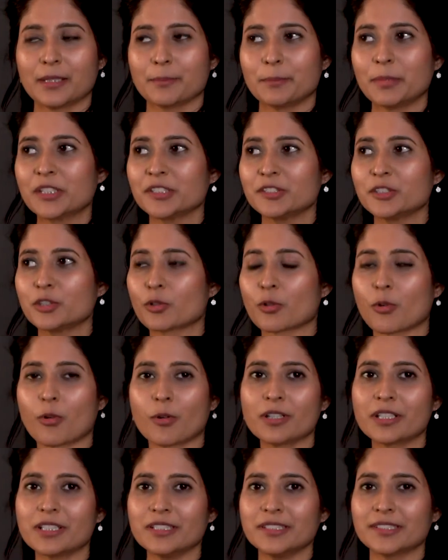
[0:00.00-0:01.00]
because your
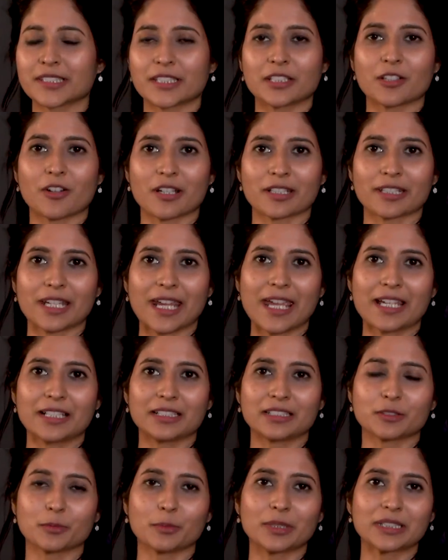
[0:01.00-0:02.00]
organs are not
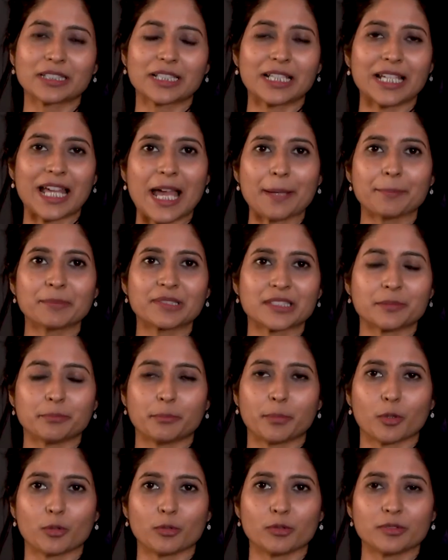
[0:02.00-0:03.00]
held with clamps and
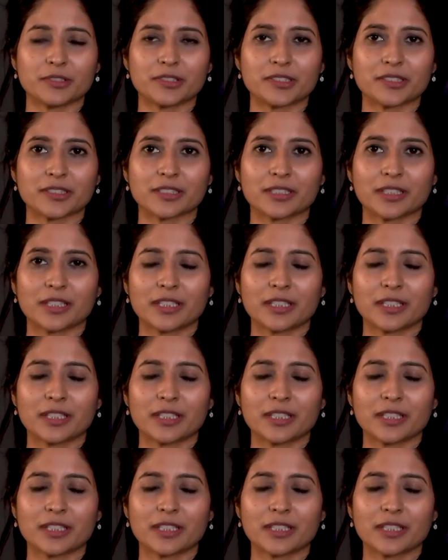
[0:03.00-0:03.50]
bolts.